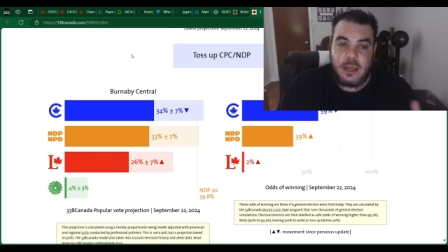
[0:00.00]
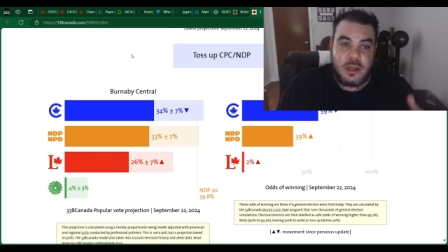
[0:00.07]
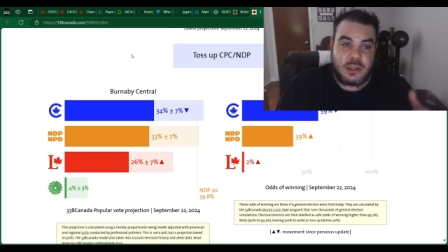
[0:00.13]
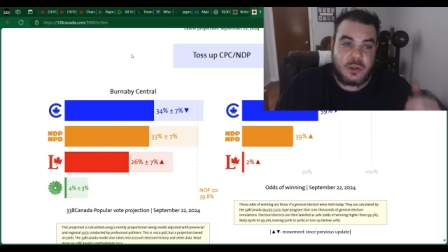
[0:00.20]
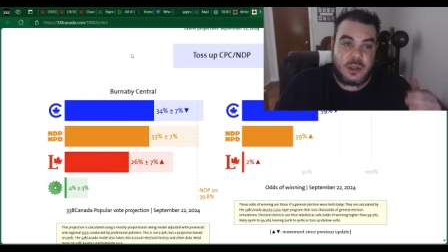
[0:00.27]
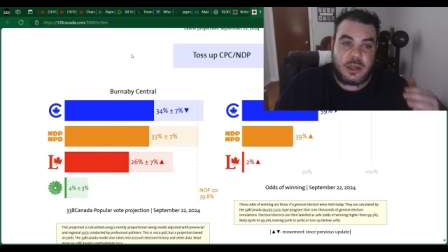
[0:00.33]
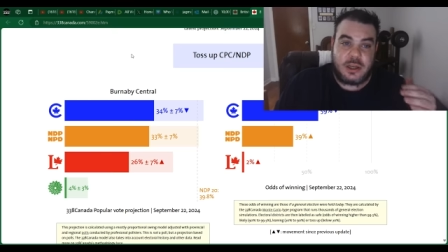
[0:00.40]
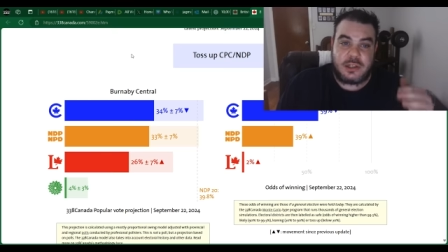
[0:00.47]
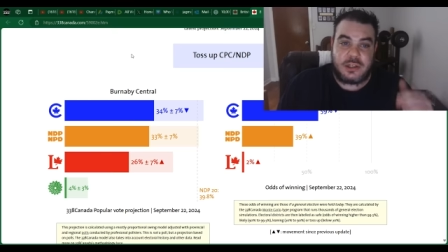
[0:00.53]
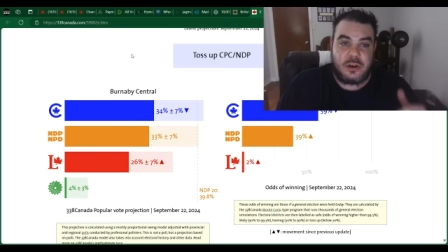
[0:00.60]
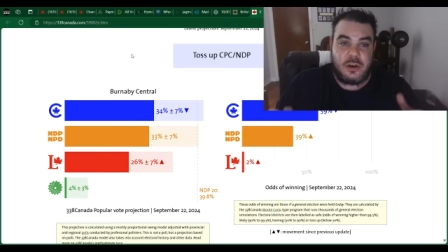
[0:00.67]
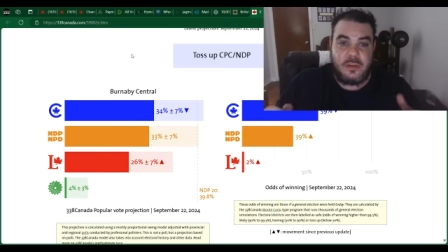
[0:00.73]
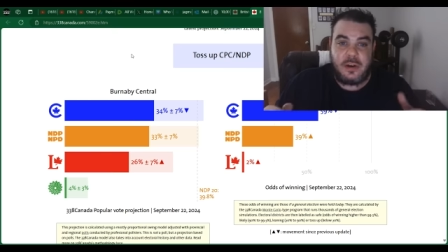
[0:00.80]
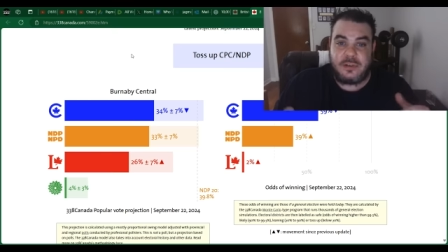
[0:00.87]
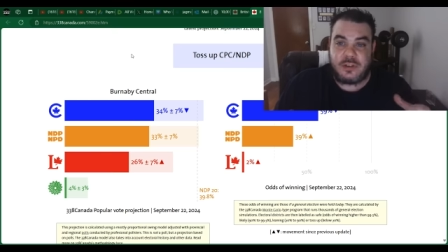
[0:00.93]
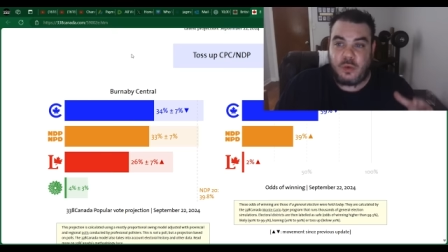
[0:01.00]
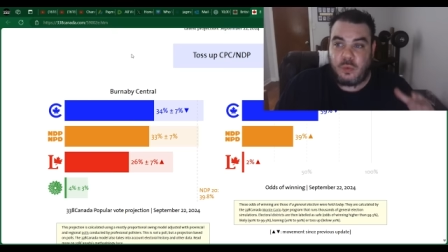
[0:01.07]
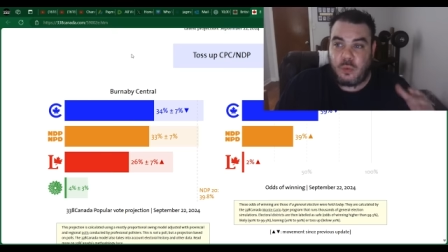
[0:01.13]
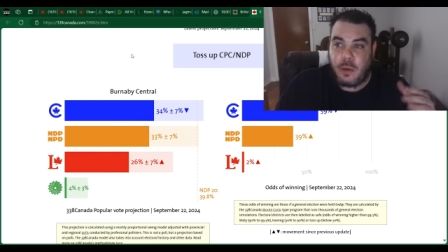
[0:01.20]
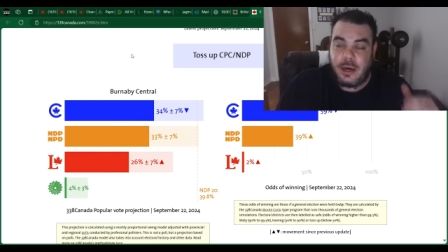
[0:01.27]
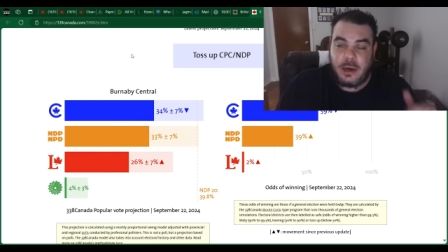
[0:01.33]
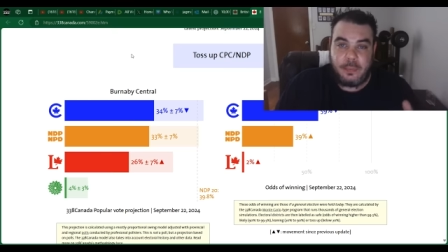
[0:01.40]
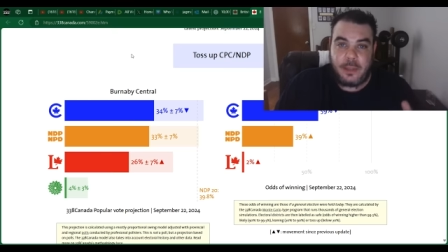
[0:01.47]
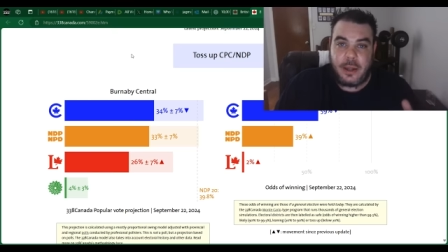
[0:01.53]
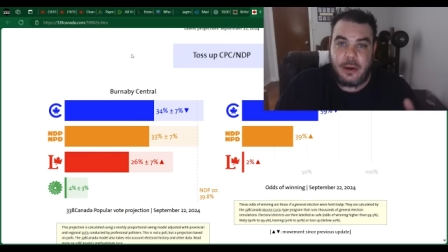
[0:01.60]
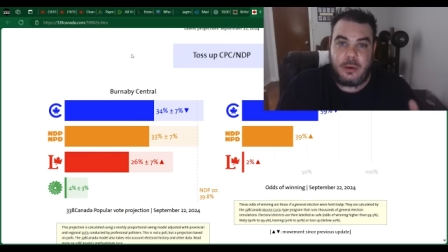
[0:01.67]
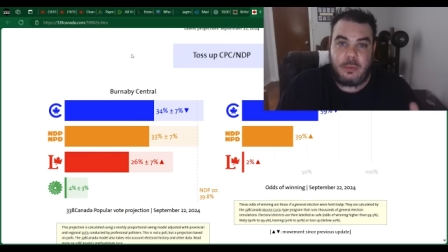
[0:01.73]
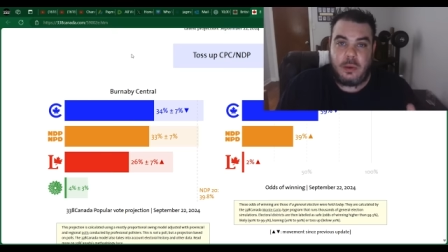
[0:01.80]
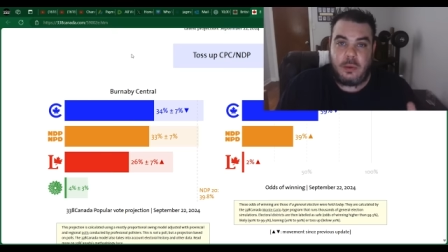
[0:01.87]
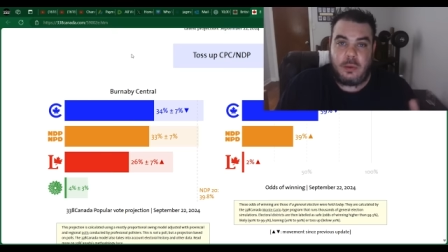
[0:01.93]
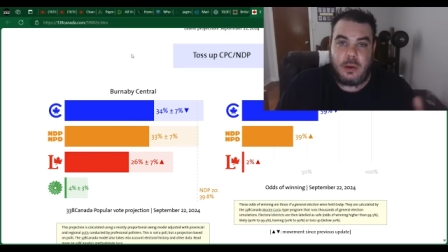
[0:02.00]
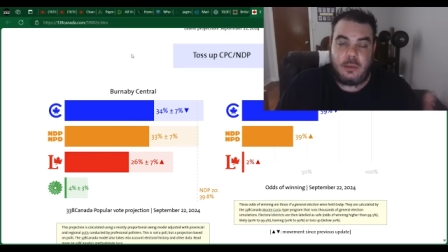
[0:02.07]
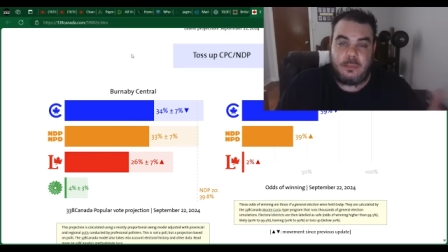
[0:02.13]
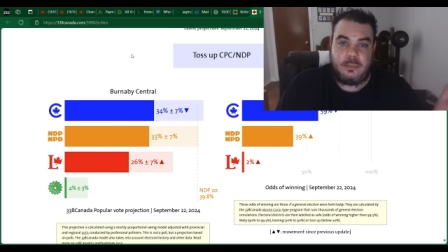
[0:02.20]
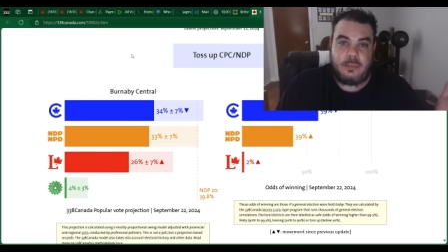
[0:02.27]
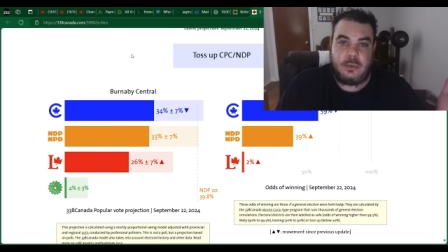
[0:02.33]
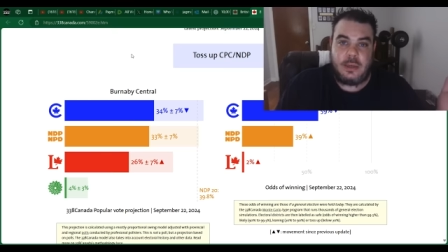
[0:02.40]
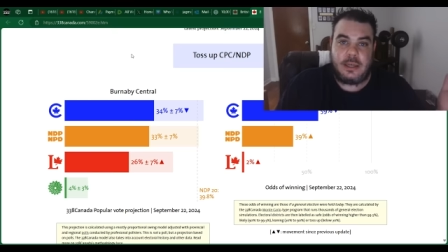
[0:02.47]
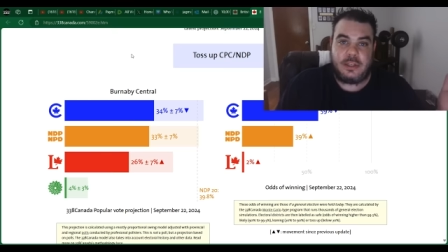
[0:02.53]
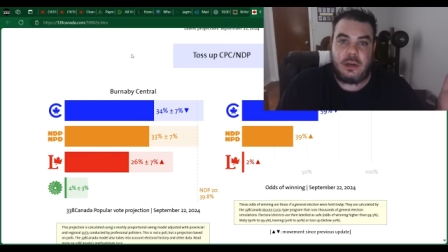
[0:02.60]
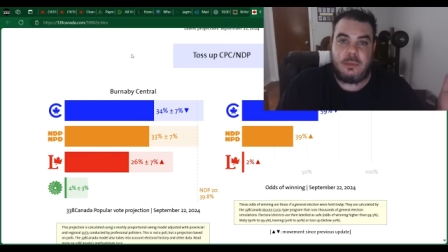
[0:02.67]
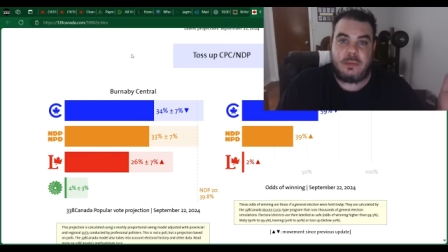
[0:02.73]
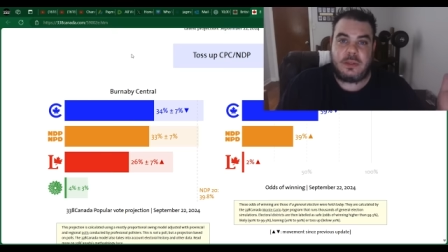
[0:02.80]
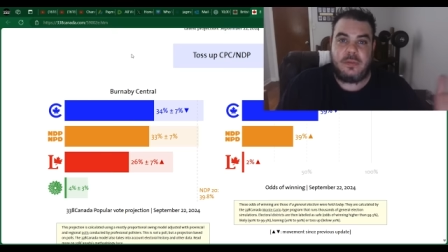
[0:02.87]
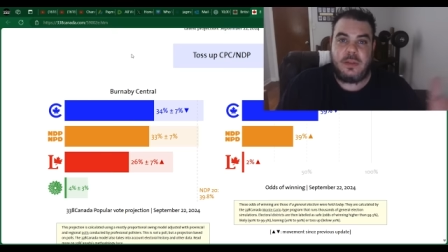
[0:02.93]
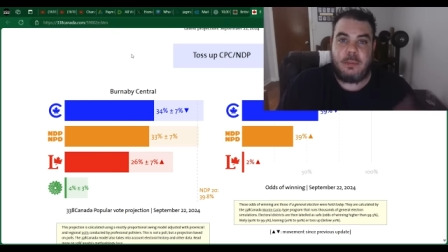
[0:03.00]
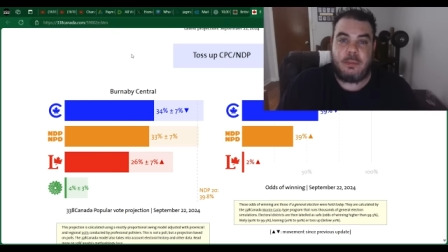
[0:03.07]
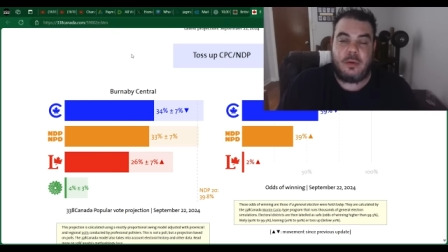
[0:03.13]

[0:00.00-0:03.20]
so the conservatives are right up there in terms of the